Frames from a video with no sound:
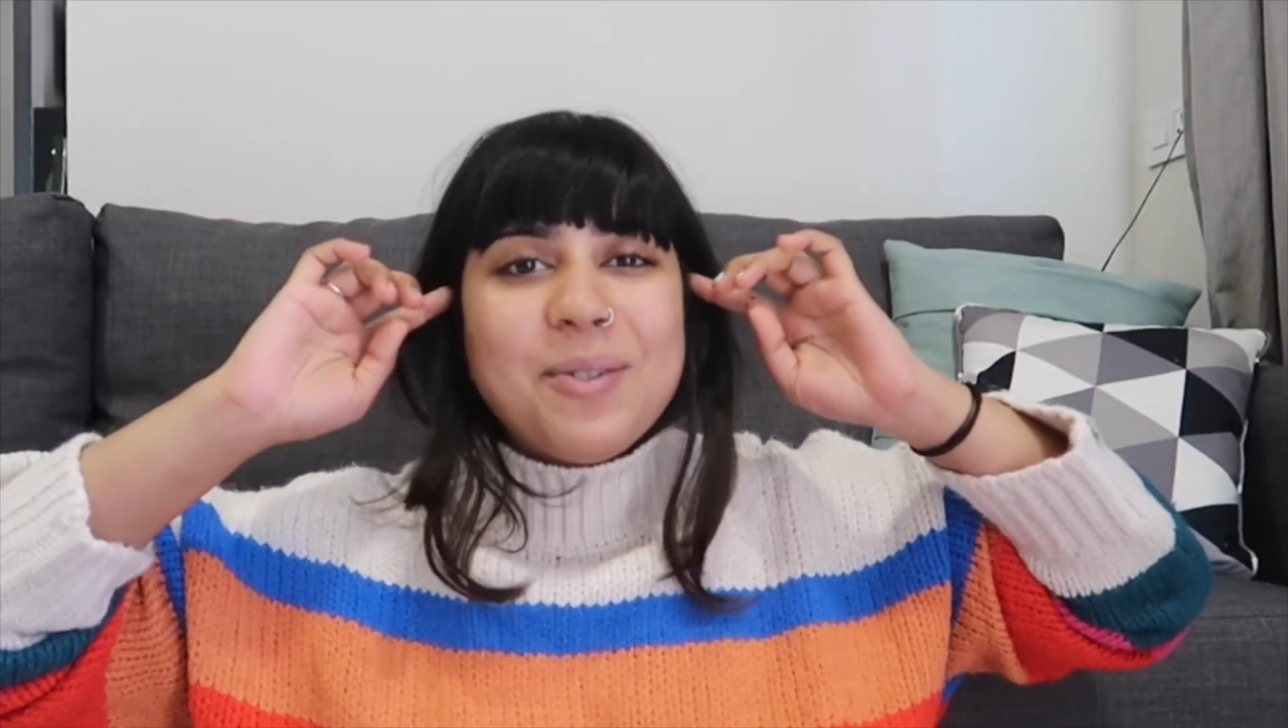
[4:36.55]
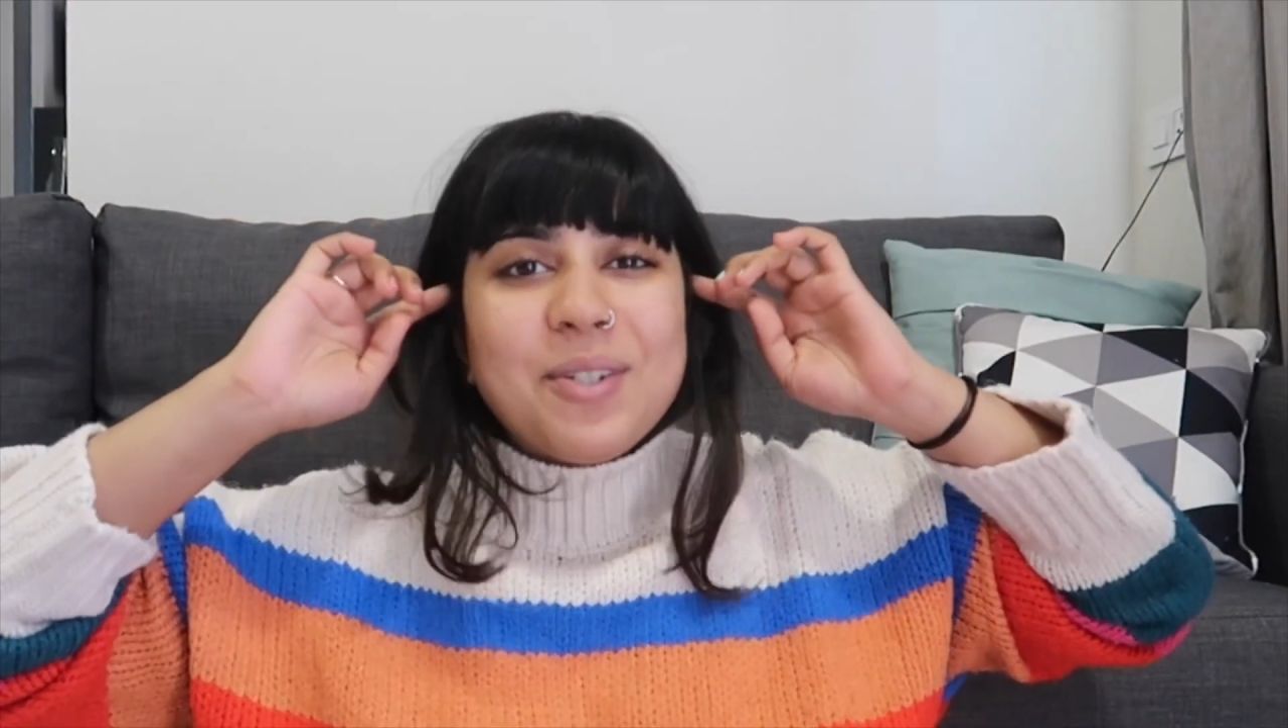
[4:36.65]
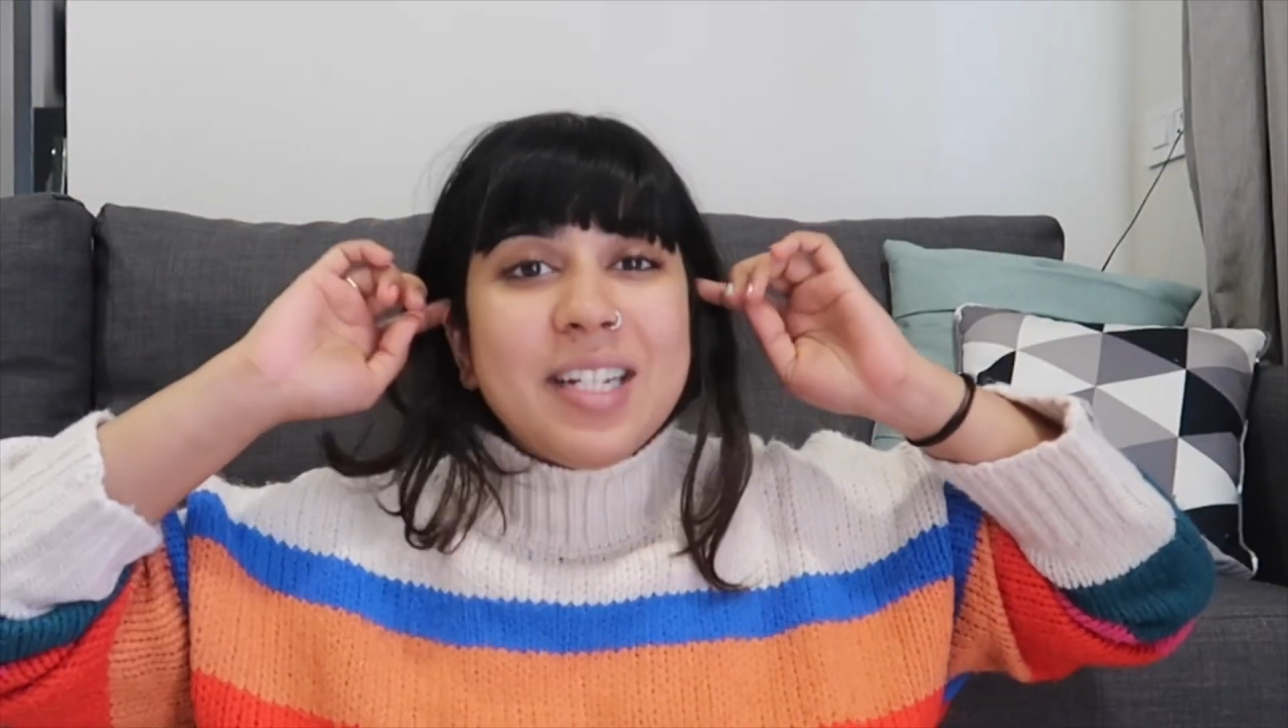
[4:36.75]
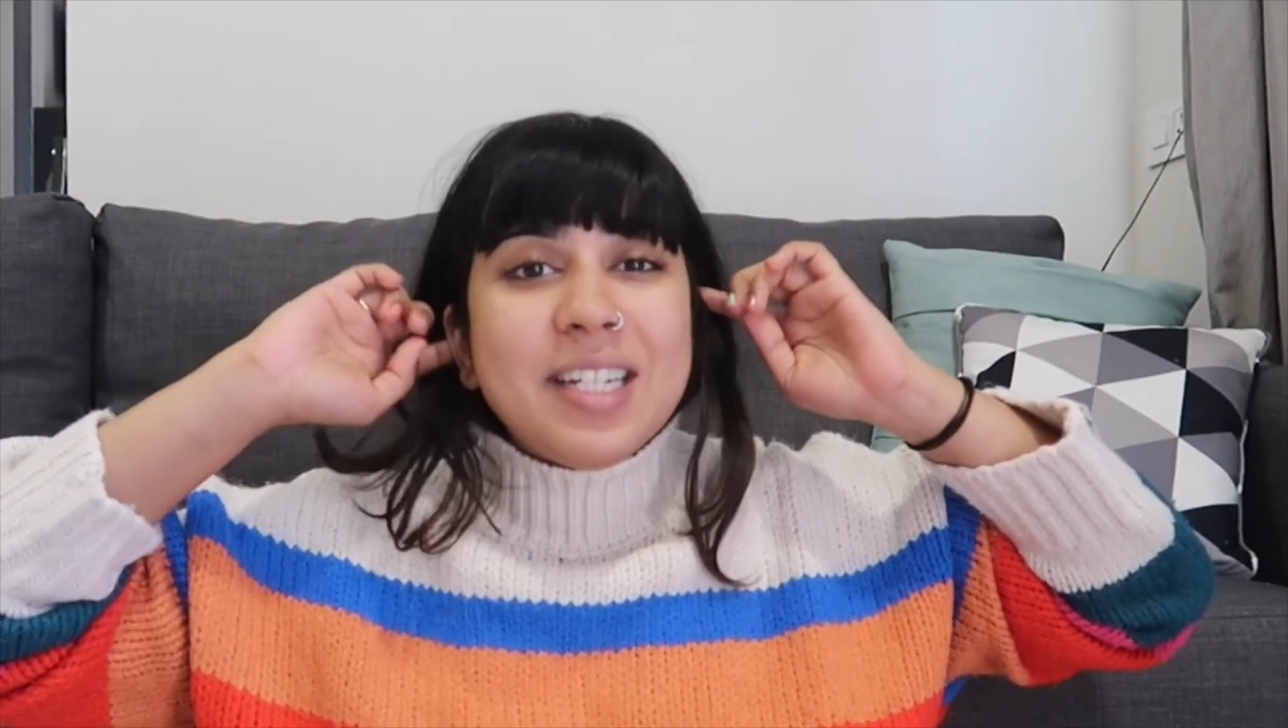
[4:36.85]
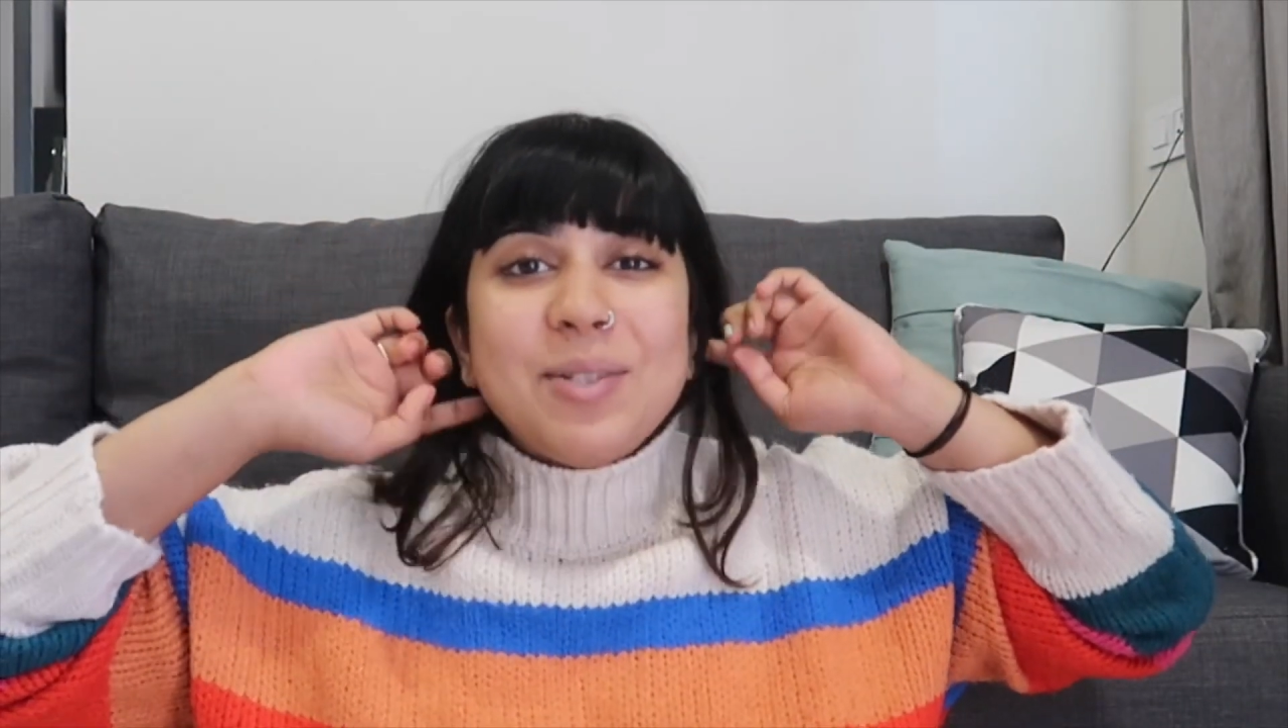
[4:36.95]

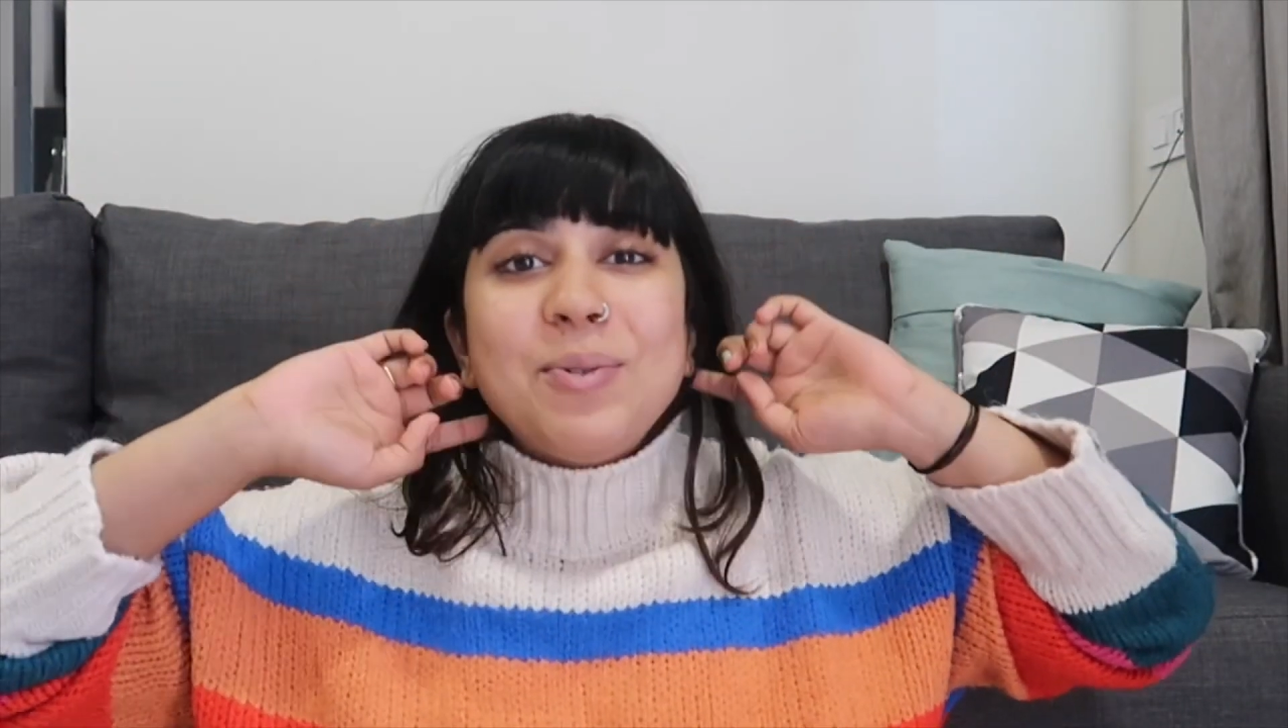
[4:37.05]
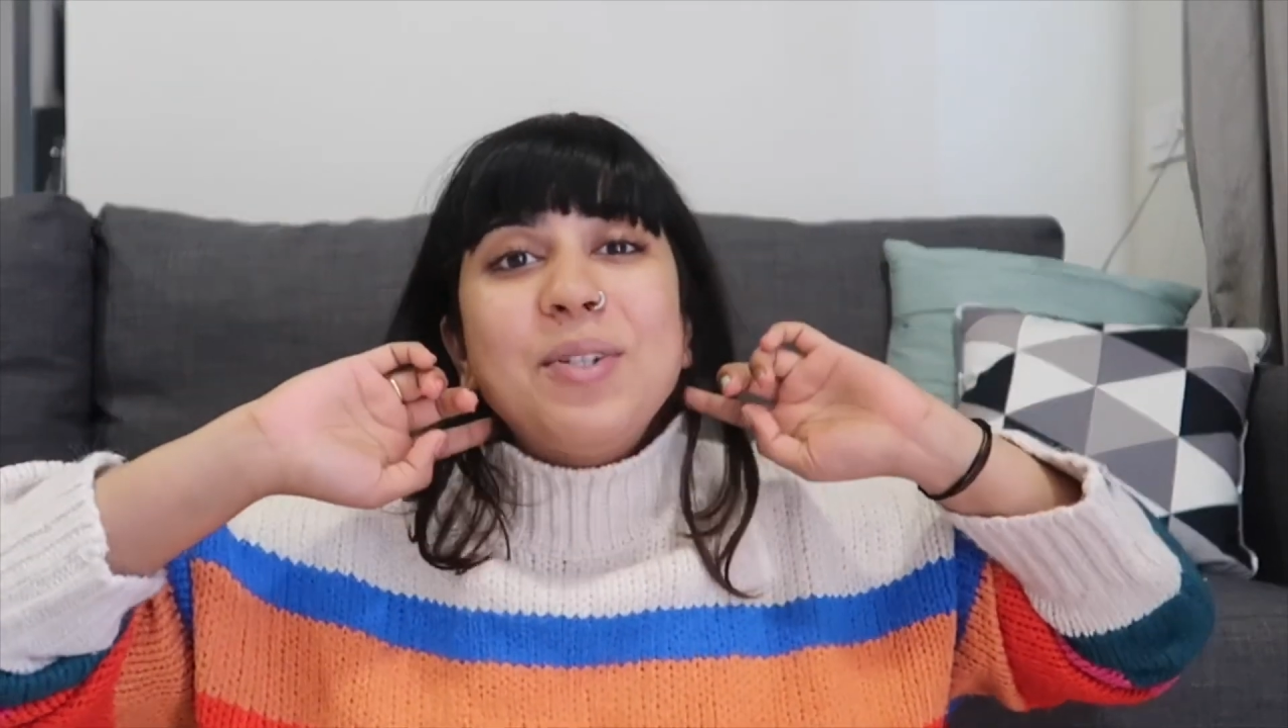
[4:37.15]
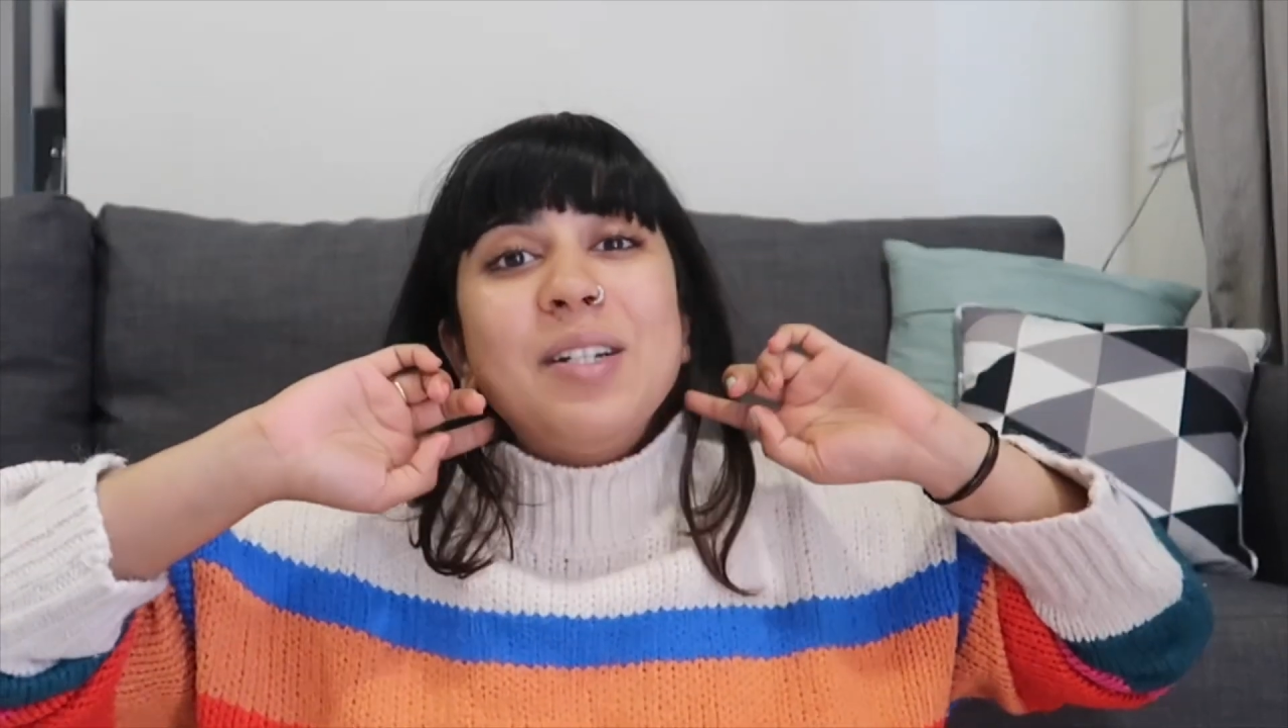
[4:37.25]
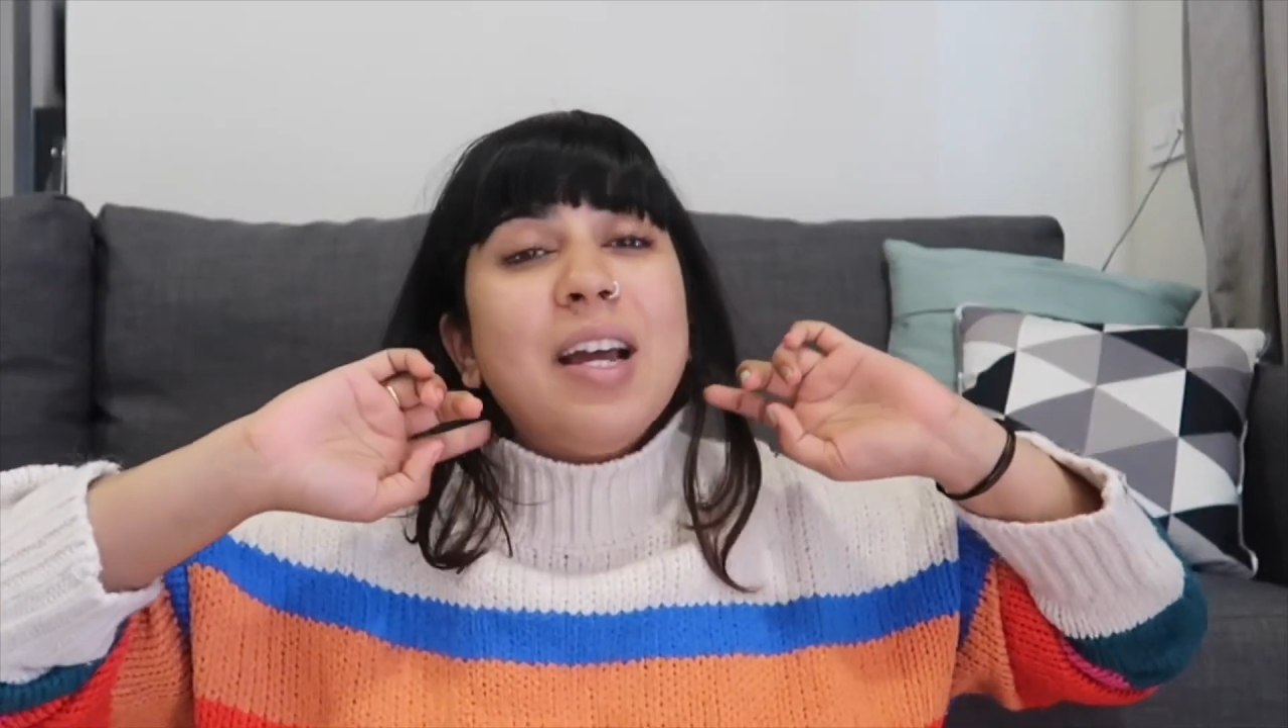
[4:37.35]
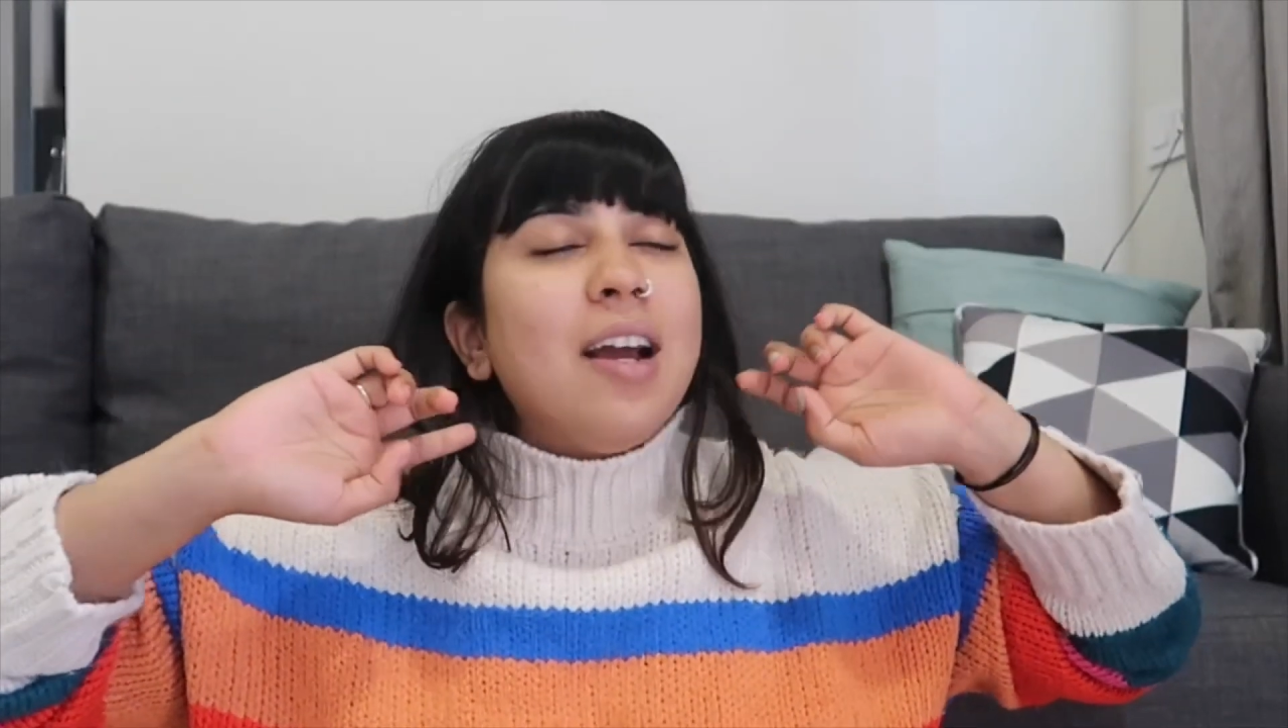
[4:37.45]
really
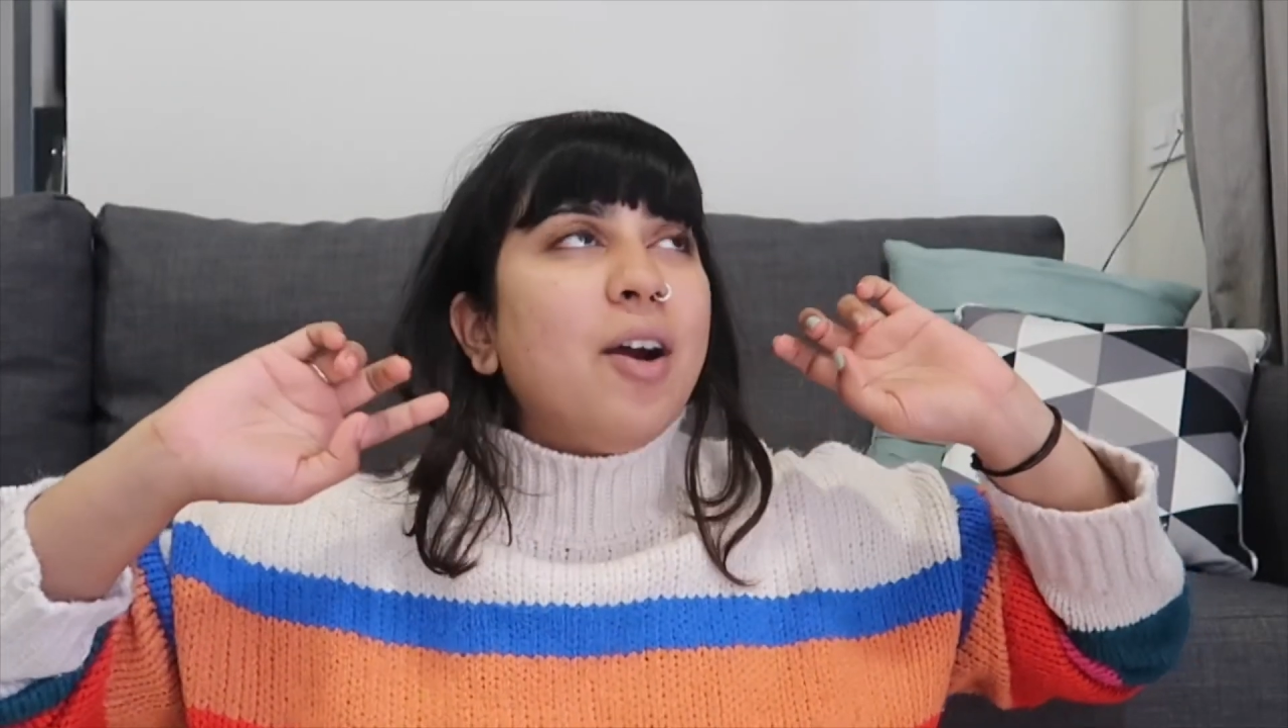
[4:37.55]
soon,